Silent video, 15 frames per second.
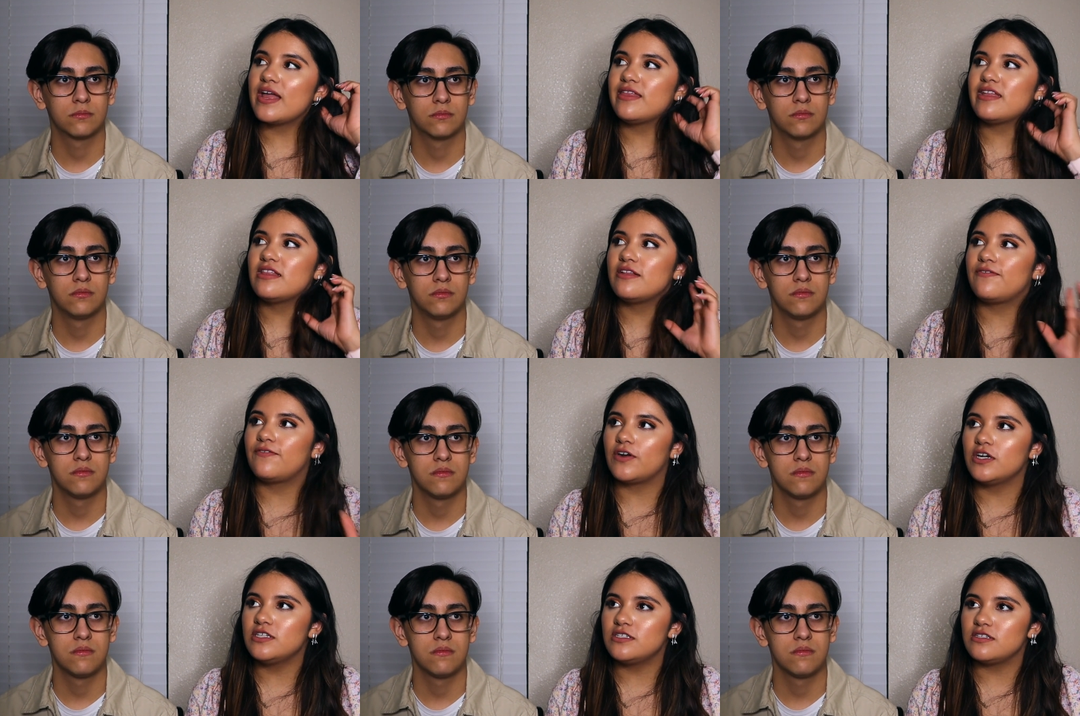Speaker 1: And then the
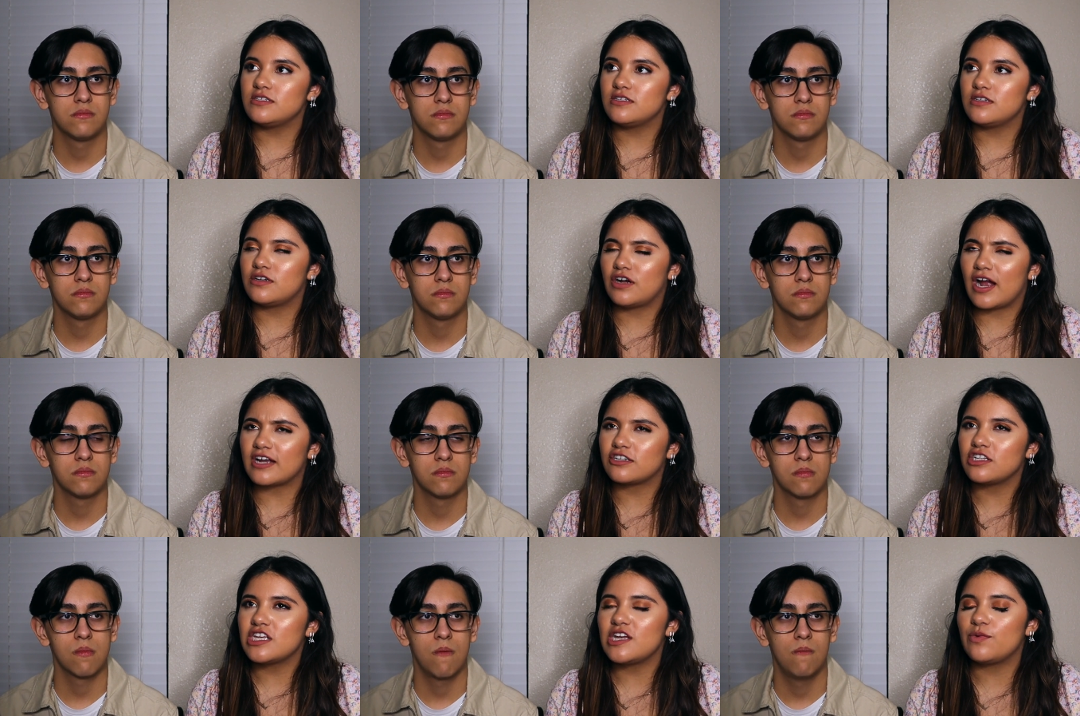first, or
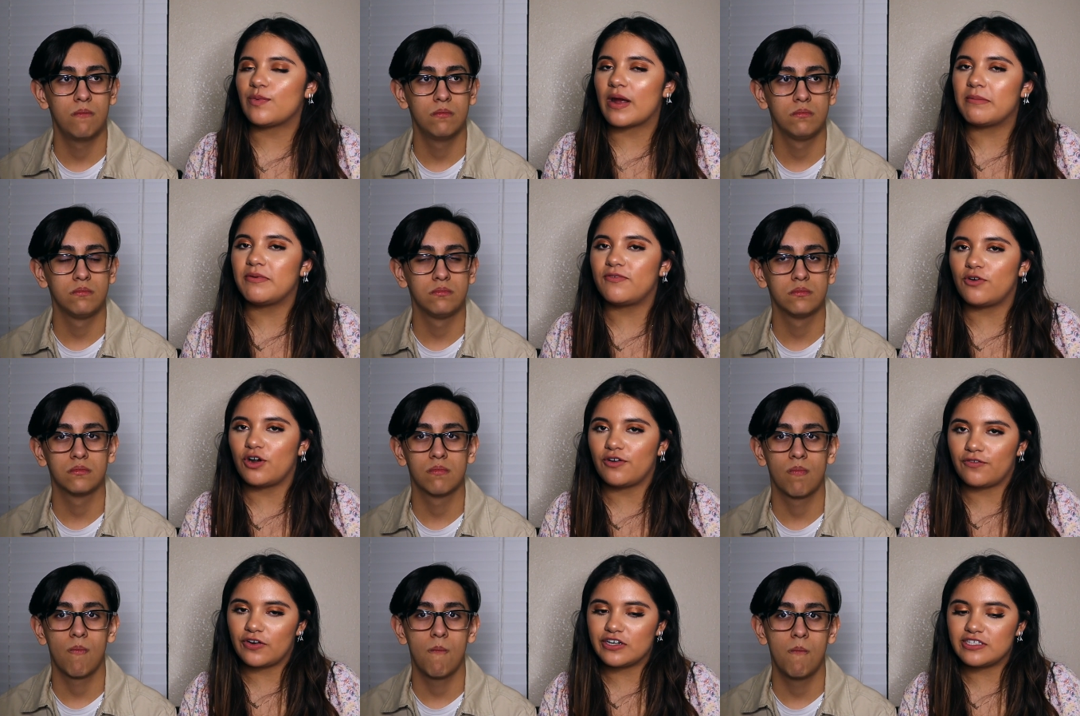actually right before
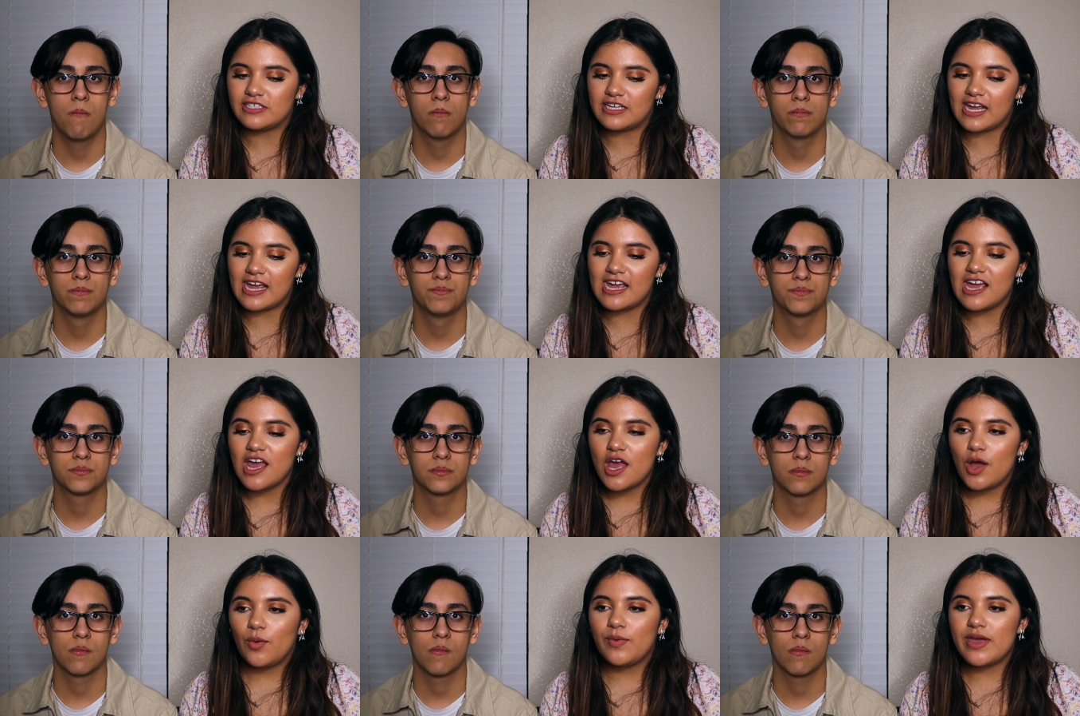our first date,
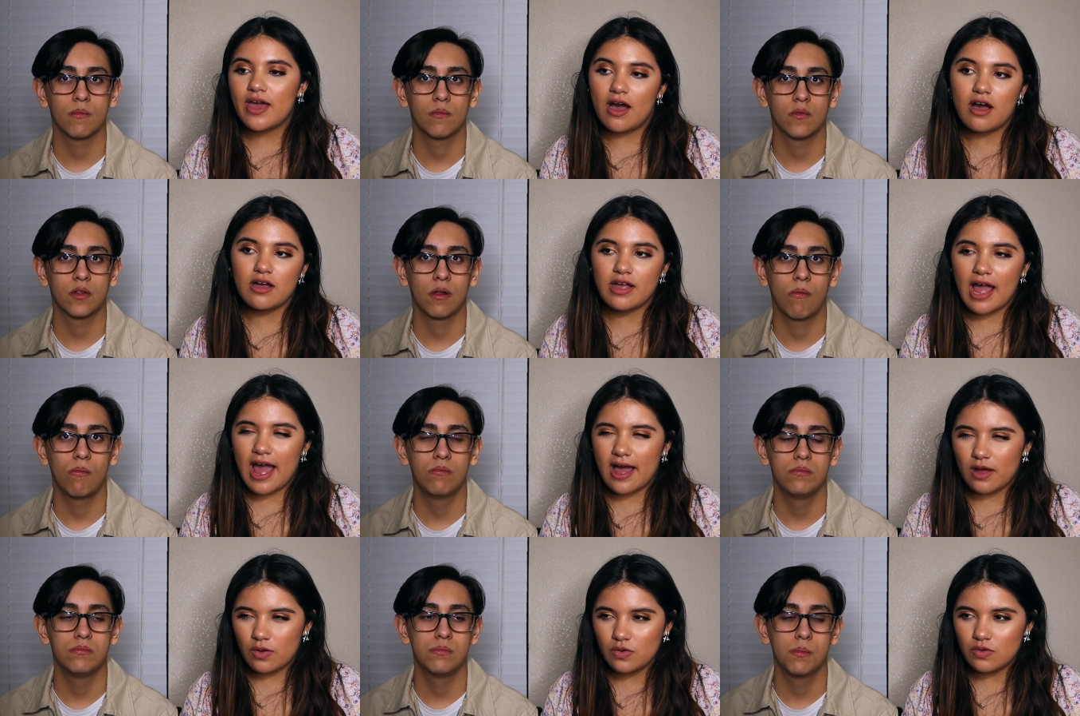we hung
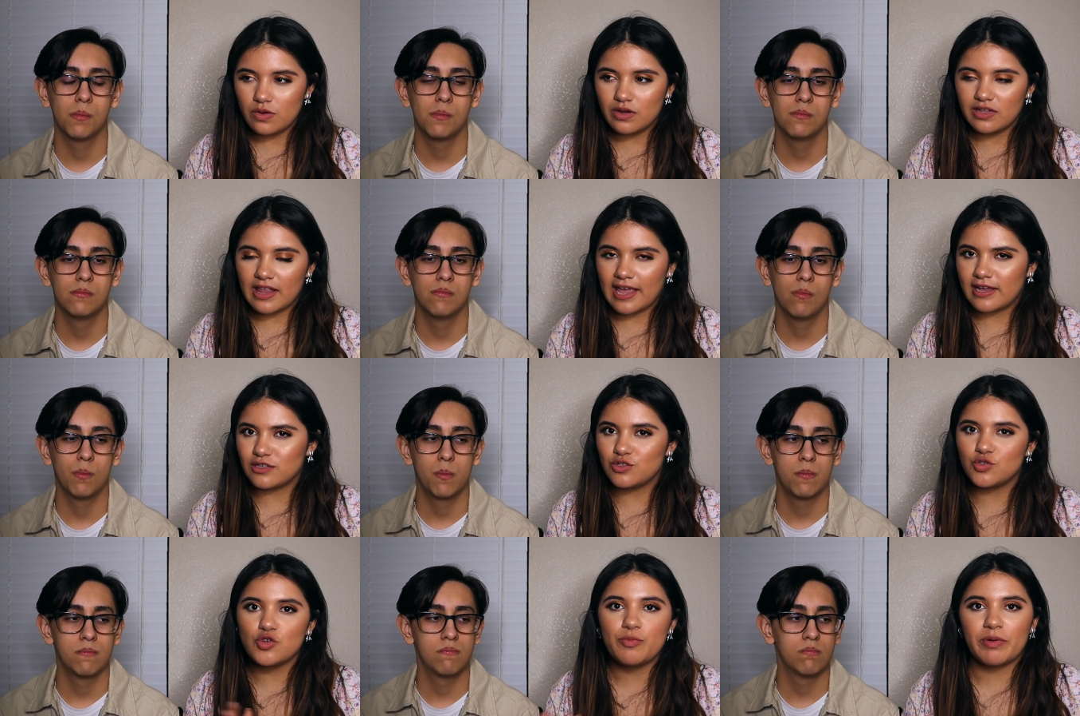out like
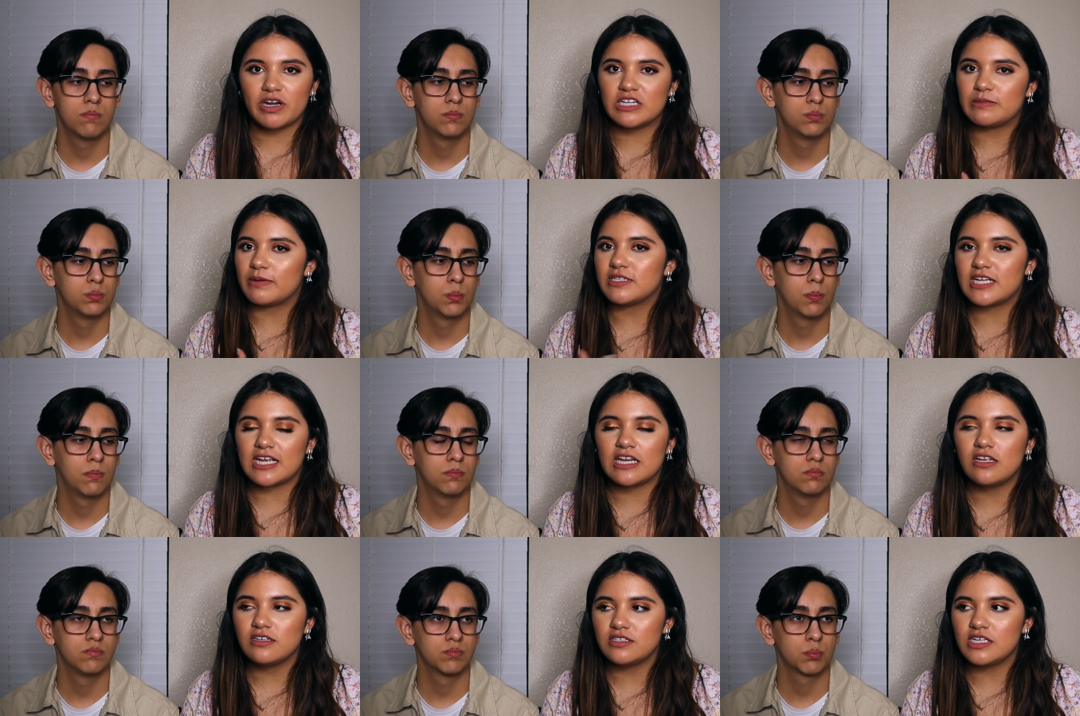super
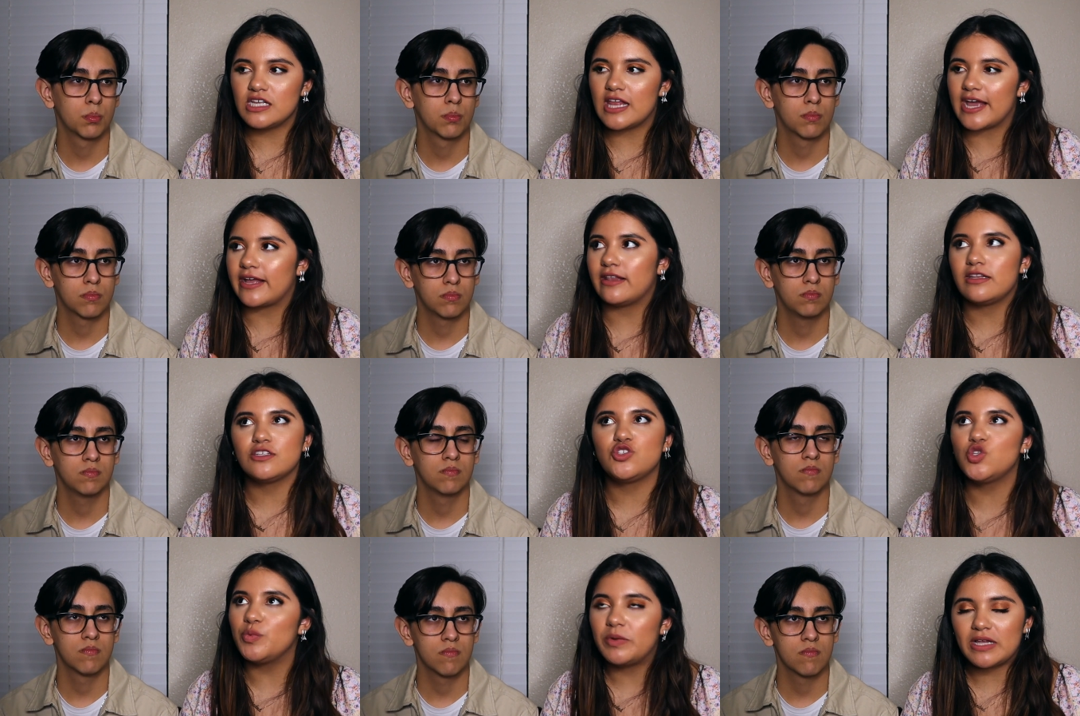spontaneously, like
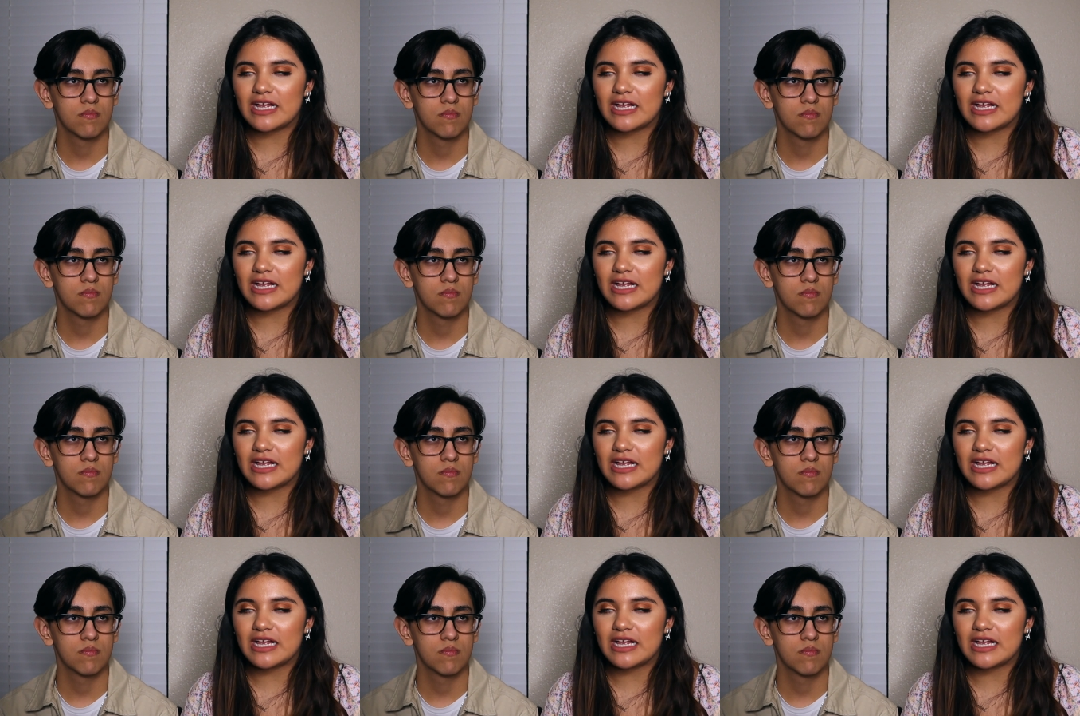super